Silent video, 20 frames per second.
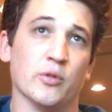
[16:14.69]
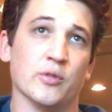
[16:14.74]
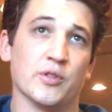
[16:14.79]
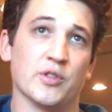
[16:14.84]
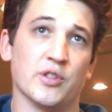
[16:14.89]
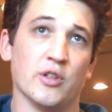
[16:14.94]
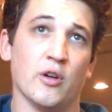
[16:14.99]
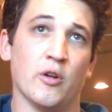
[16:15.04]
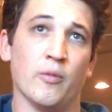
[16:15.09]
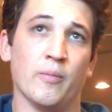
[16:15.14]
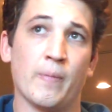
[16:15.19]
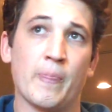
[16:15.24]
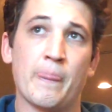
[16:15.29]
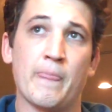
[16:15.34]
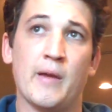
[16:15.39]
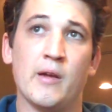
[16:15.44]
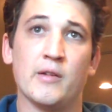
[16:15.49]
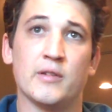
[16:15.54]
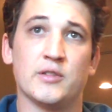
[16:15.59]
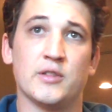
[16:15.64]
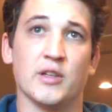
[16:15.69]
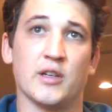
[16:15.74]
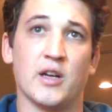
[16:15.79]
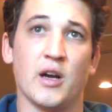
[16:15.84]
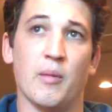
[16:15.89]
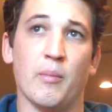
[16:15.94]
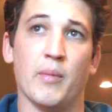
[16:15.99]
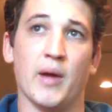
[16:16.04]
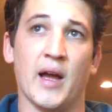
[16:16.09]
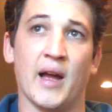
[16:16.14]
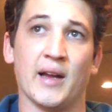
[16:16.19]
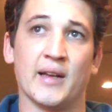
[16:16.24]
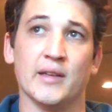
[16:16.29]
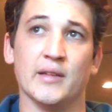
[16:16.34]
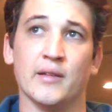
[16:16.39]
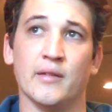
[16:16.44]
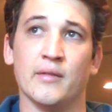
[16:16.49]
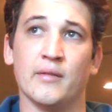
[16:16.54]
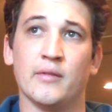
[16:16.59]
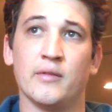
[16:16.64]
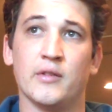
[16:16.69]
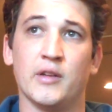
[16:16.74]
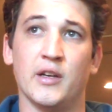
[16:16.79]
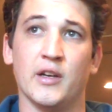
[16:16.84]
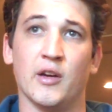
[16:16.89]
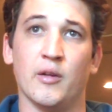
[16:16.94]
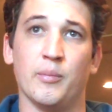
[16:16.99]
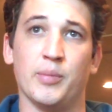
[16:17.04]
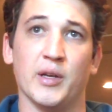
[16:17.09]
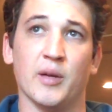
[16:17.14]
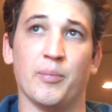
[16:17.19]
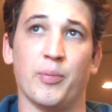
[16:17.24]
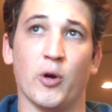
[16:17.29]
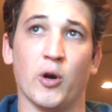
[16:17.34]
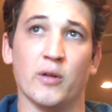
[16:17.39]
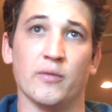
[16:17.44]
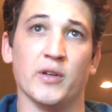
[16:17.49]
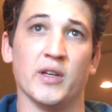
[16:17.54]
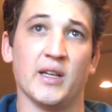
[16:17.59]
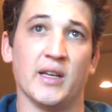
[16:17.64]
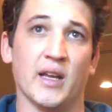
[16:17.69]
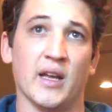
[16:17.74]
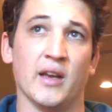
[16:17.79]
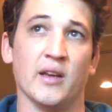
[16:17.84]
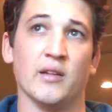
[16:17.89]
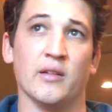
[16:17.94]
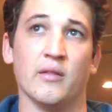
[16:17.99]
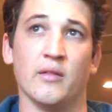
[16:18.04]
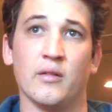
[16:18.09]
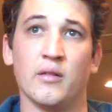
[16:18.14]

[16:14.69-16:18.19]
So to come back and be a part of it again and